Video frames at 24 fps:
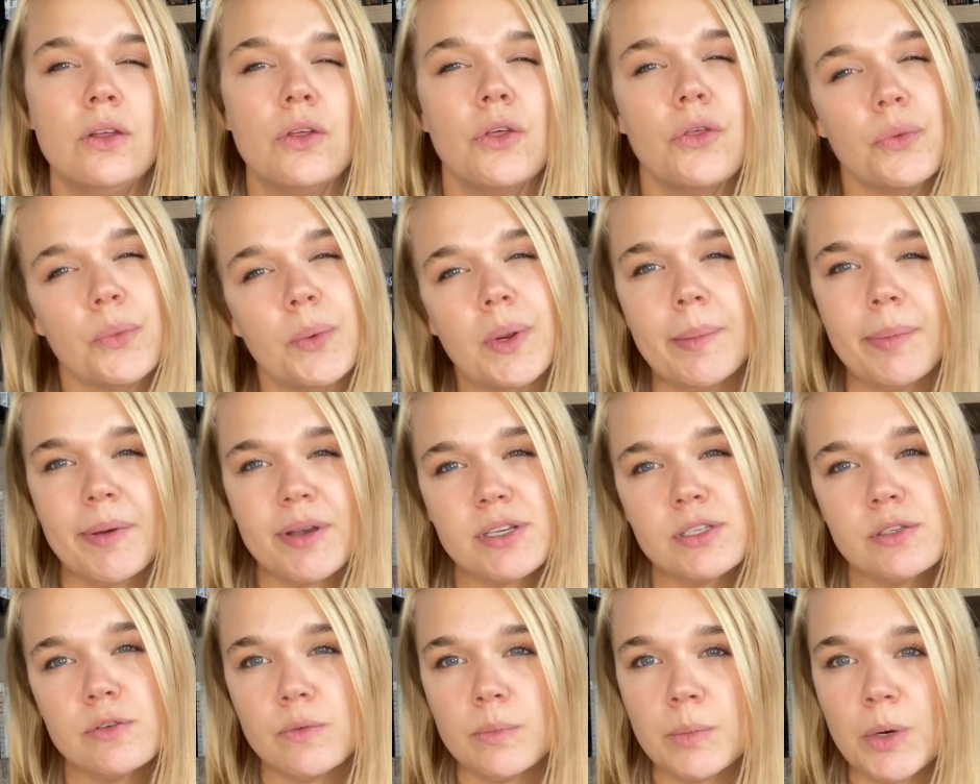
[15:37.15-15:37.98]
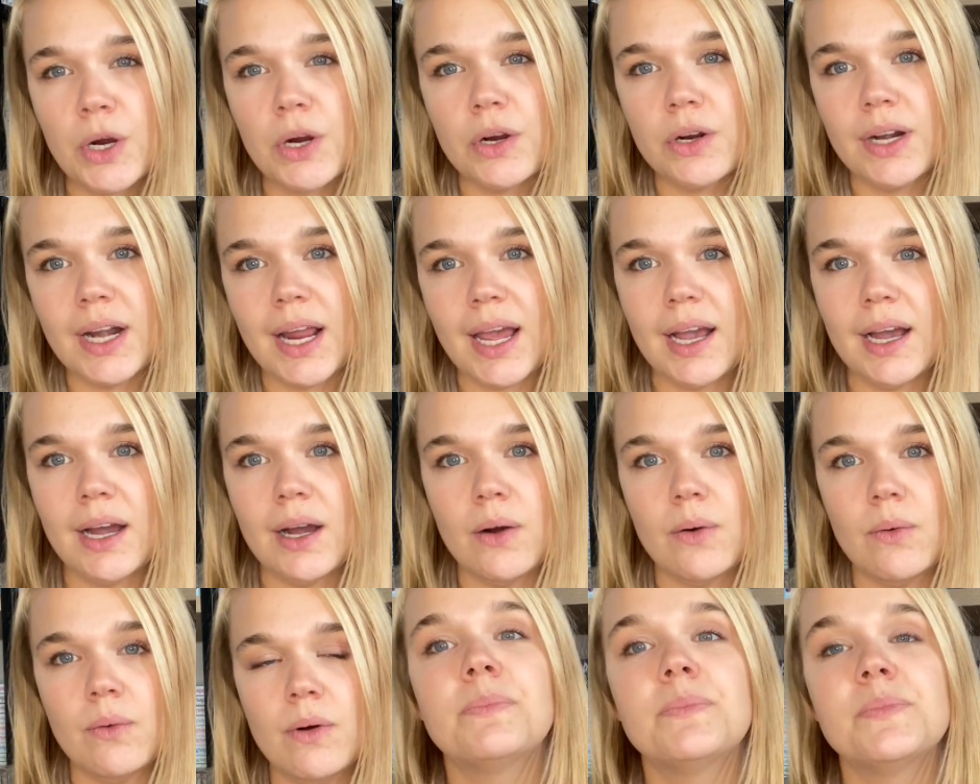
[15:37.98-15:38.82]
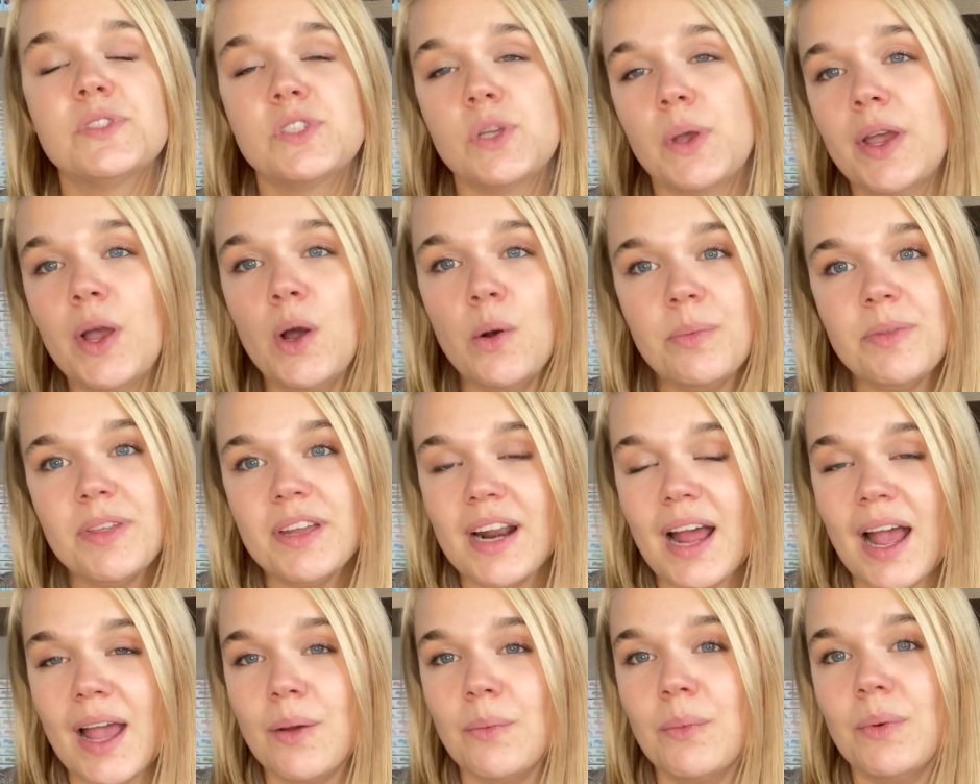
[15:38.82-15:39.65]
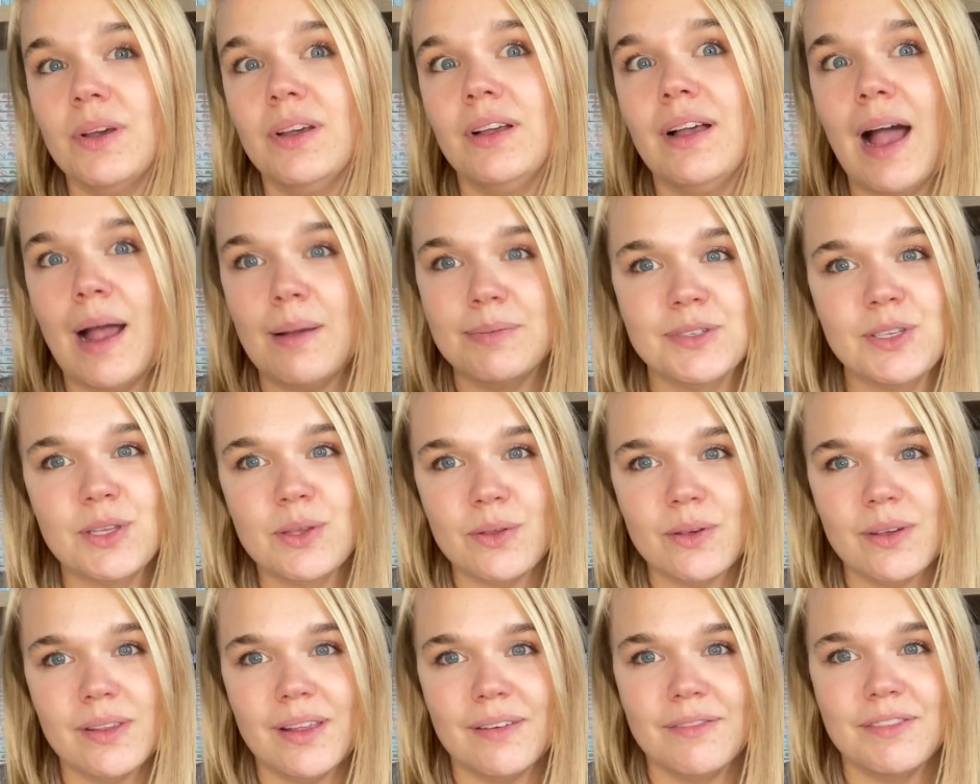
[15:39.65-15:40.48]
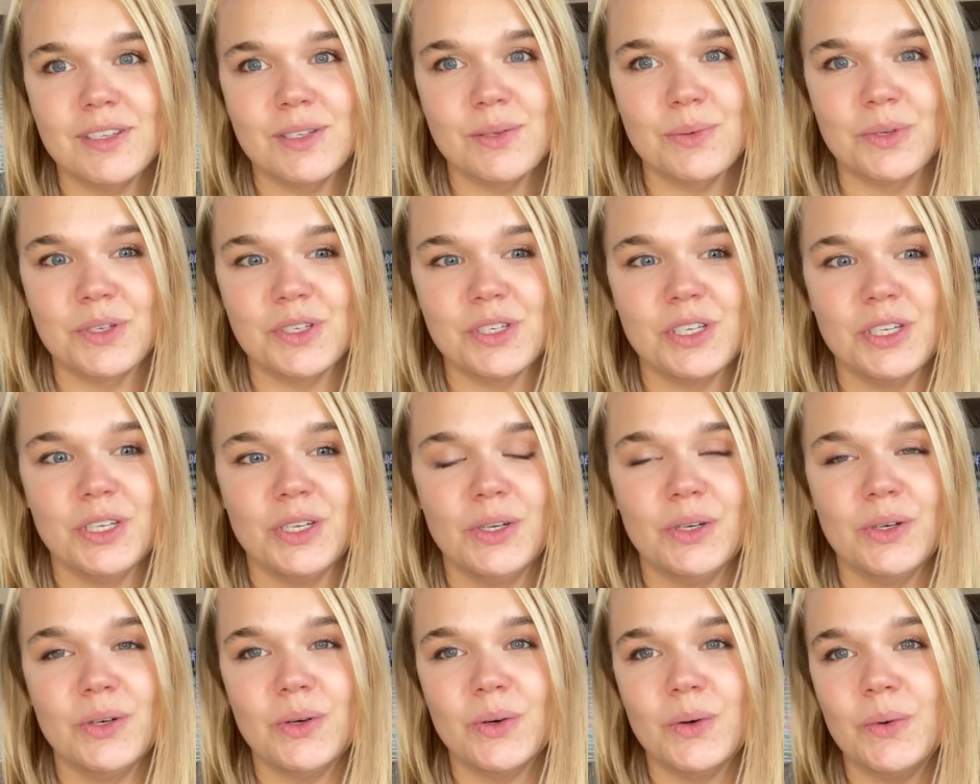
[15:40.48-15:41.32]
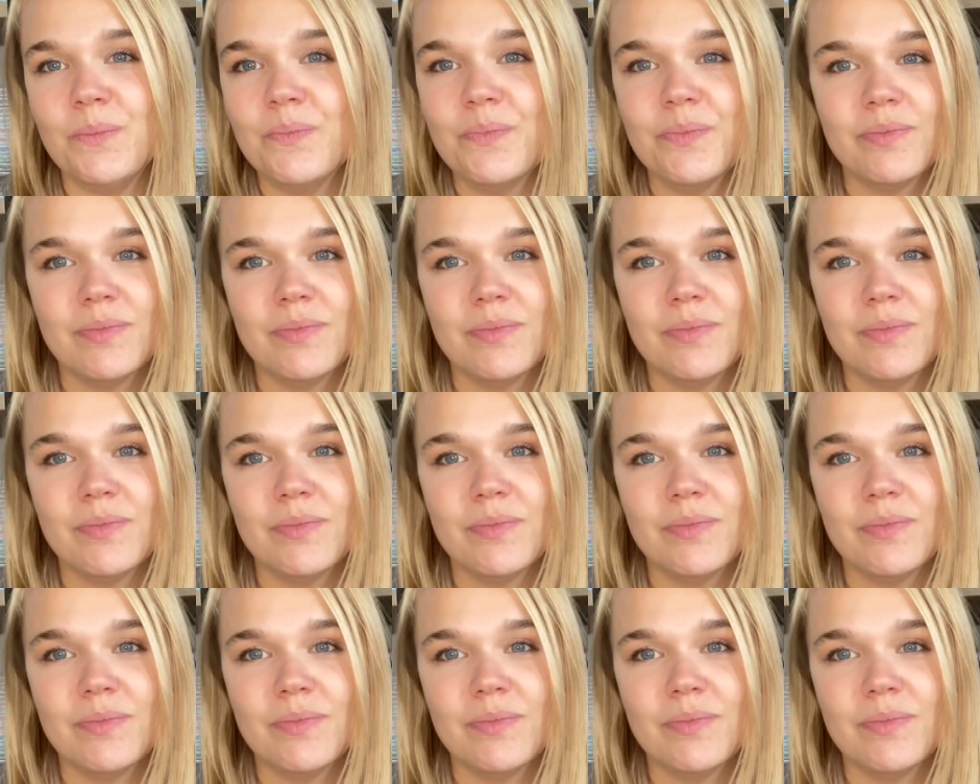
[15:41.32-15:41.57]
3 books from her now, so I hope that I will absolutely love this one too.